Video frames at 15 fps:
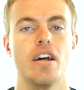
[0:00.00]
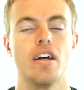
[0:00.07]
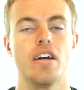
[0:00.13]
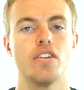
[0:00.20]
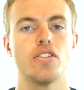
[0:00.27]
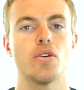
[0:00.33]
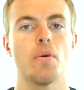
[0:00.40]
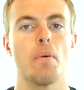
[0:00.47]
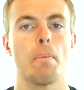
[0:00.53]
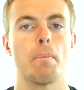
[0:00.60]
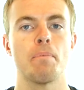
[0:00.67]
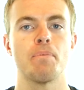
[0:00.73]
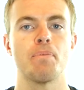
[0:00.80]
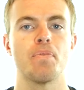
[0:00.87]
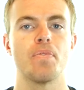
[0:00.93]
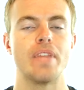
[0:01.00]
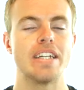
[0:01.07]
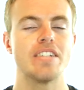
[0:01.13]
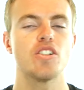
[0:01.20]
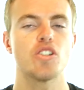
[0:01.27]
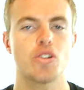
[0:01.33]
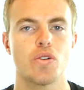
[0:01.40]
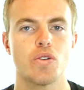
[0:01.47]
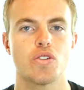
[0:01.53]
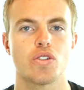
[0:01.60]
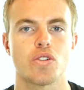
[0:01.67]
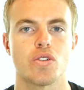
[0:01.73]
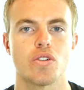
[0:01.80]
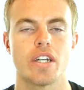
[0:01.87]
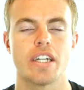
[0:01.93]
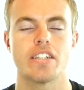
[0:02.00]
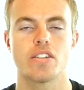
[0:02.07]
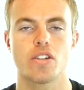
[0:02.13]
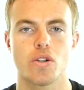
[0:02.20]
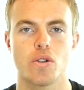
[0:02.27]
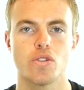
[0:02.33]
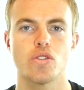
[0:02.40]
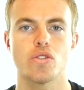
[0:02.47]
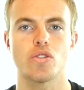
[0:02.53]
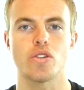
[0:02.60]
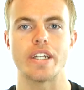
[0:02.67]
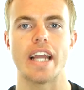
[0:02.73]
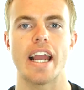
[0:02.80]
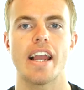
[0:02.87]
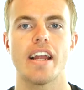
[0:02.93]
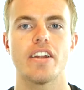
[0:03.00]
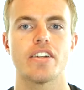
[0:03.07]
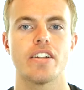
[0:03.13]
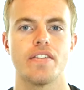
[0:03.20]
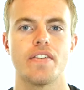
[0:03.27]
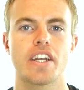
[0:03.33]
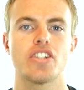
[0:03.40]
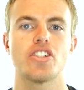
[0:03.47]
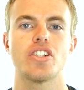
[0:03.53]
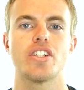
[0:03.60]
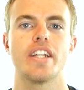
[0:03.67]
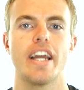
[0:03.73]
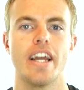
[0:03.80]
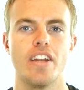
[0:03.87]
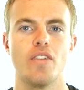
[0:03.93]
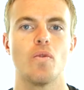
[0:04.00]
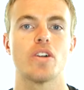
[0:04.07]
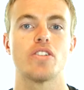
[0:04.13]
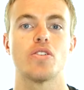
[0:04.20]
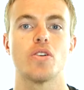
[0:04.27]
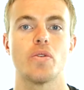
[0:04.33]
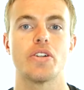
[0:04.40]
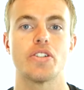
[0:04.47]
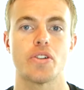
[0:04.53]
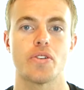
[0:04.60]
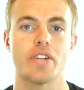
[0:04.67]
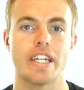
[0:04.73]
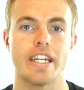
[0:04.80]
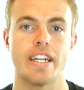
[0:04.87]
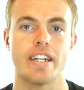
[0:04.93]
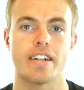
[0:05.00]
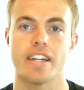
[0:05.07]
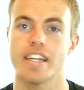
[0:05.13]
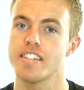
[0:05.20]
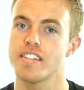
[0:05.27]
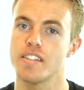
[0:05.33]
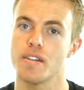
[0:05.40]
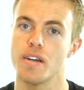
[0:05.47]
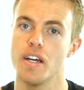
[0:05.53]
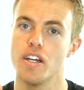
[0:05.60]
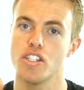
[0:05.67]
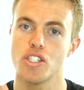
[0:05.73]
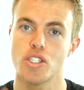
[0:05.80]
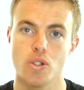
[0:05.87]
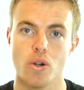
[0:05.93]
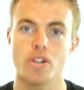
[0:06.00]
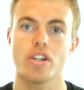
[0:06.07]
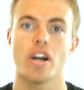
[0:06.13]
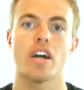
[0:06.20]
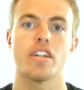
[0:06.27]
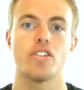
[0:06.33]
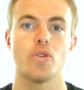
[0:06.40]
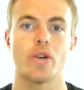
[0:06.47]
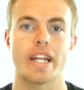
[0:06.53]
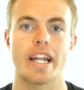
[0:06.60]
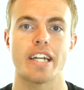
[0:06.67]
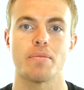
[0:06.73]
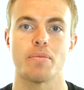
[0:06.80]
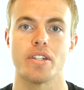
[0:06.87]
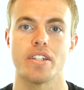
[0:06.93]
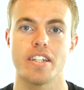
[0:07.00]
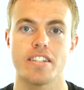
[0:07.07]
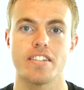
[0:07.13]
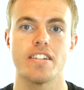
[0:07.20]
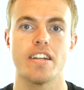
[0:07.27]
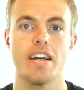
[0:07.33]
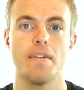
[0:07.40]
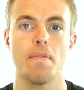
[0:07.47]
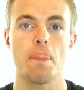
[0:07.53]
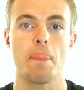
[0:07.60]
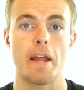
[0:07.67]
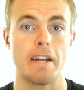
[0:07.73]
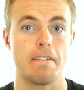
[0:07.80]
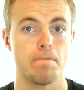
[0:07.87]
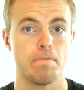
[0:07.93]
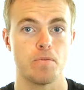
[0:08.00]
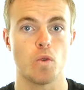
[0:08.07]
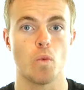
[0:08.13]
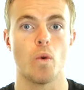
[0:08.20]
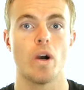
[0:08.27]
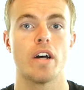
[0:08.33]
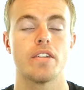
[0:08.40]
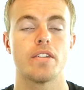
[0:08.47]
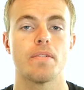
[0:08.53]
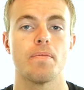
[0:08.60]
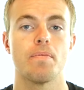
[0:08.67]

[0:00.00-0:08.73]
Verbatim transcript: So this is crucial. It's crucial to gain conviction in what's always already here. It's the shortcut to enlightenment. It's what